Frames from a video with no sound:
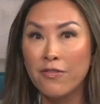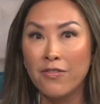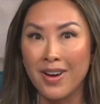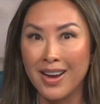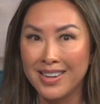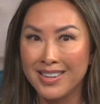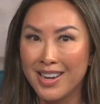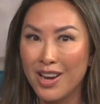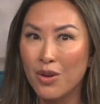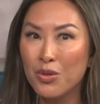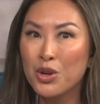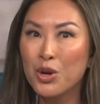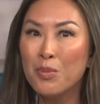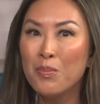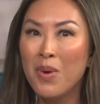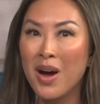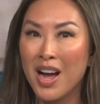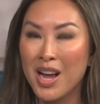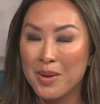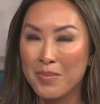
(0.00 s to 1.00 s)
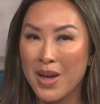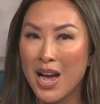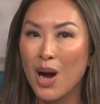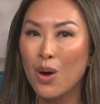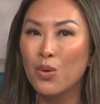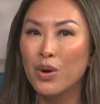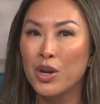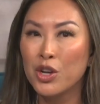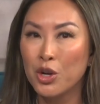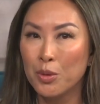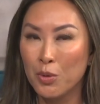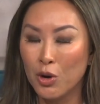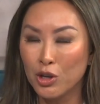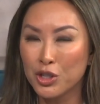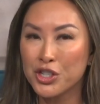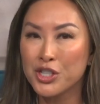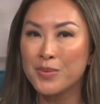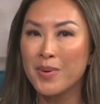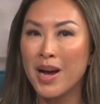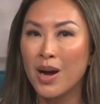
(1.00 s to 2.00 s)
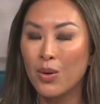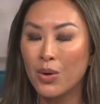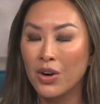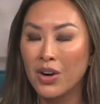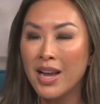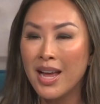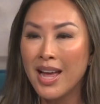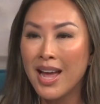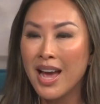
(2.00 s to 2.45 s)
Find out your buying power and your purchase power.